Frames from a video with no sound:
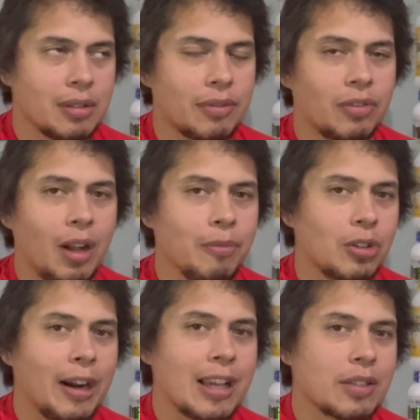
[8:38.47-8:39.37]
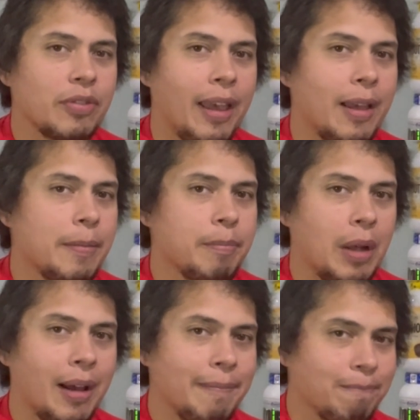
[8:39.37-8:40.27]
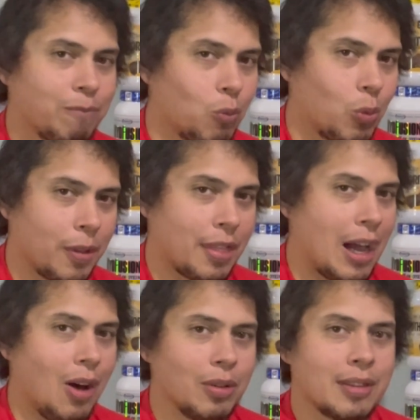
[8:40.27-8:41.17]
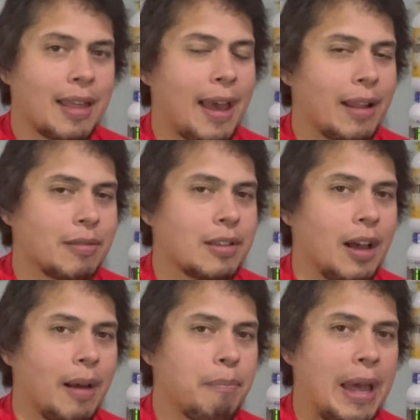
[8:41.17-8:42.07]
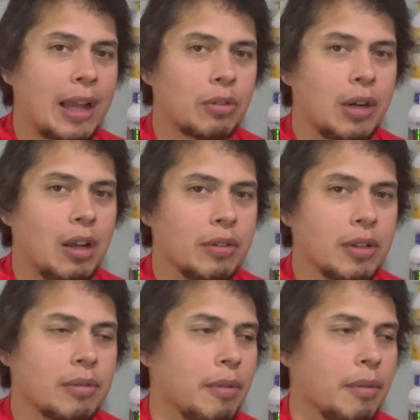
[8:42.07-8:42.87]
from grass-fed, but without that background